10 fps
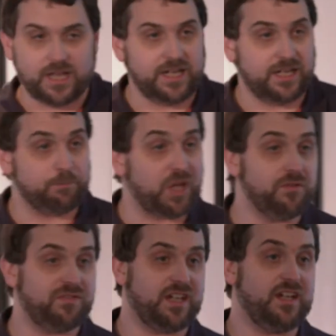In
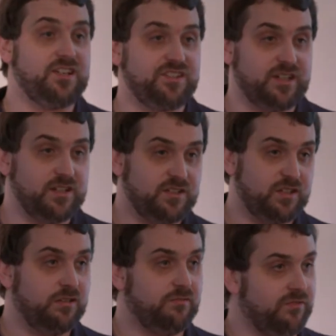both
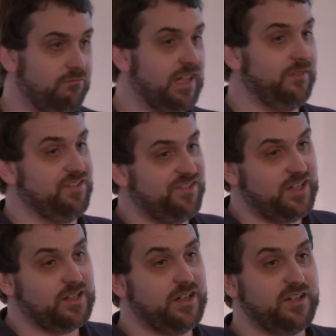cases, the relevant
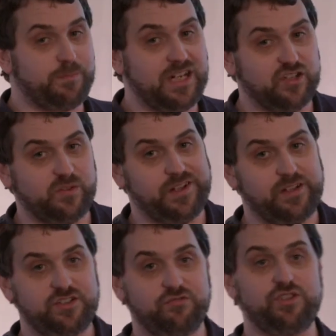CIS
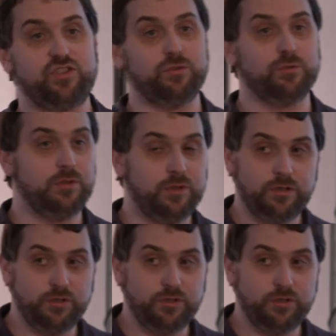benchmarks are a tool